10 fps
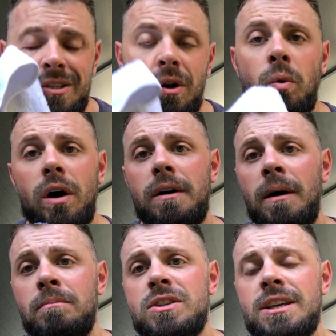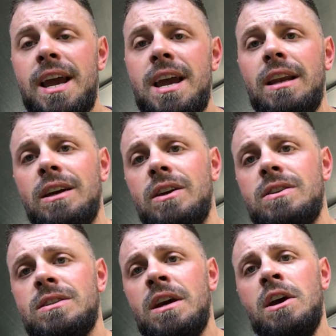So what I'm saying
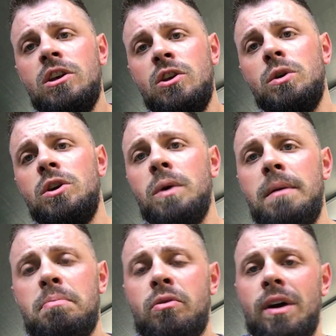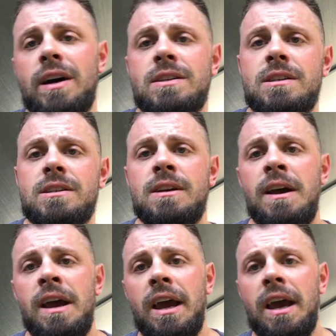is you would do a press
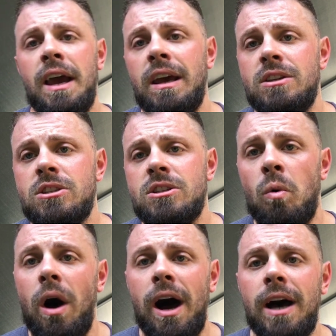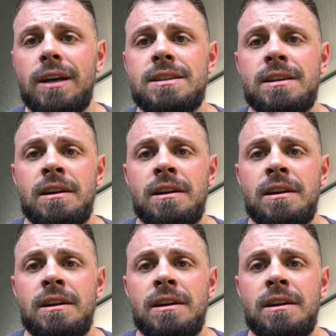and a squat